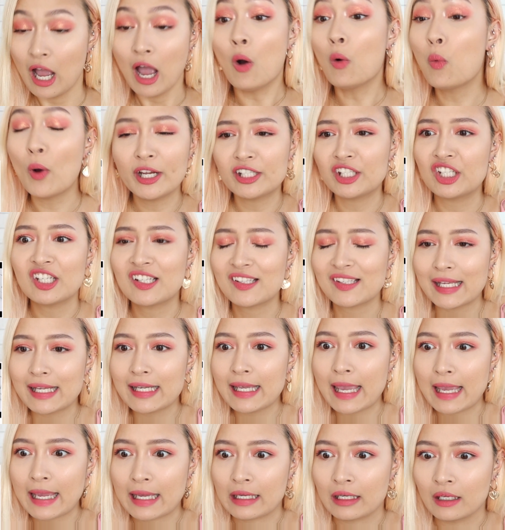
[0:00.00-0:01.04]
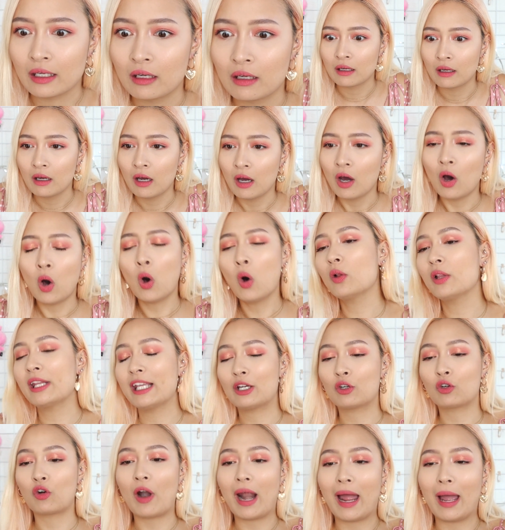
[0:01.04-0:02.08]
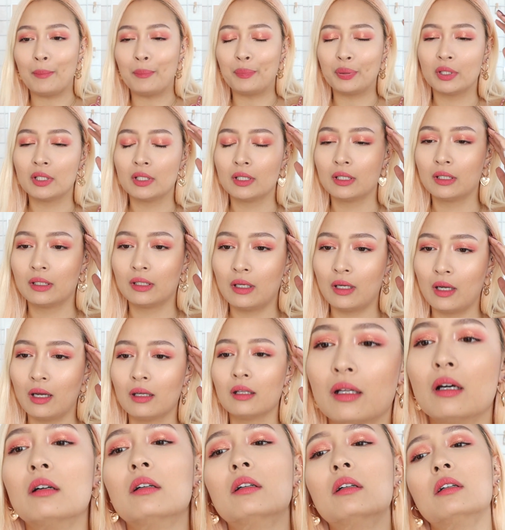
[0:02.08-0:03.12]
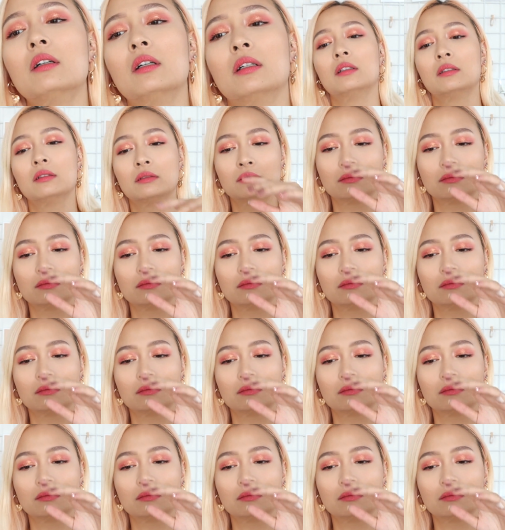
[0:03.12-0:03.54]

oh wait, she's singing! Holy crap! Oh!